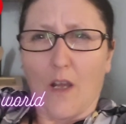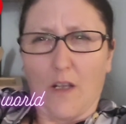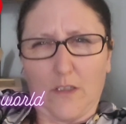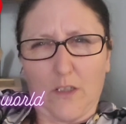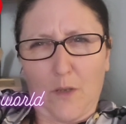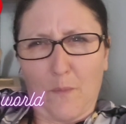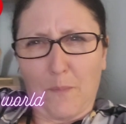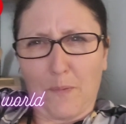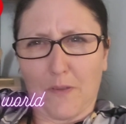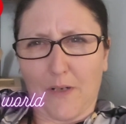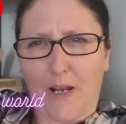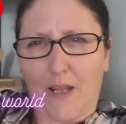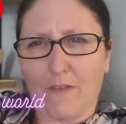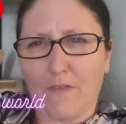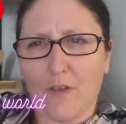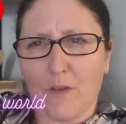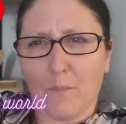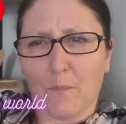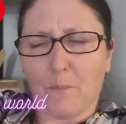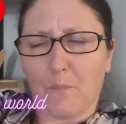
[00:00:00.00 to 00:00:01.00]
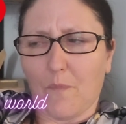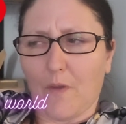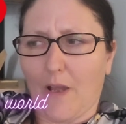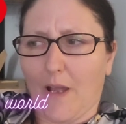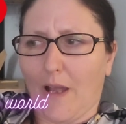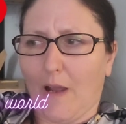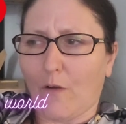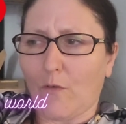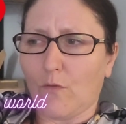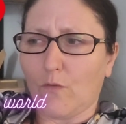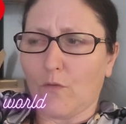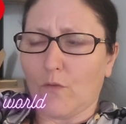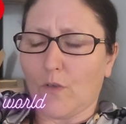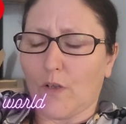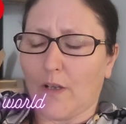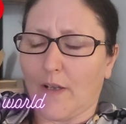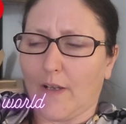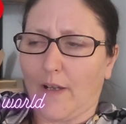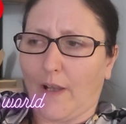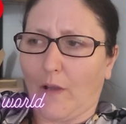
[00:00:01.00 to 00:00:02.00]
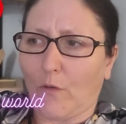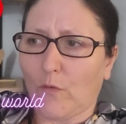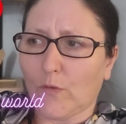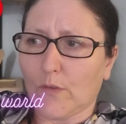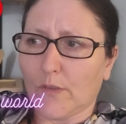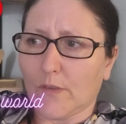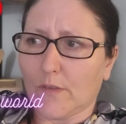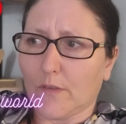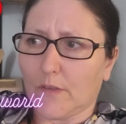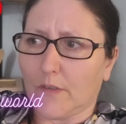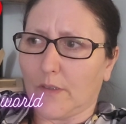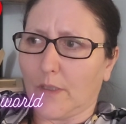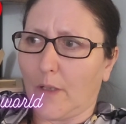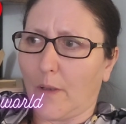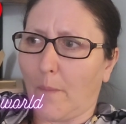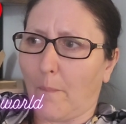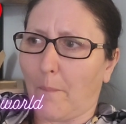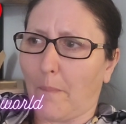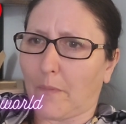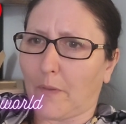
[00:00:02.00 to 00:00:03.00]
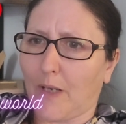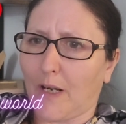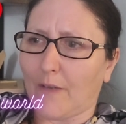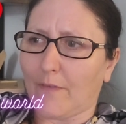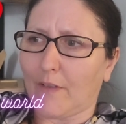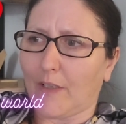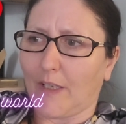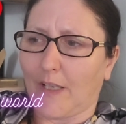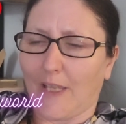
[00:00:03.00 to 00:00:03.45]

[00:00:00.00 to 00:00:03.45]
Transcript: of private private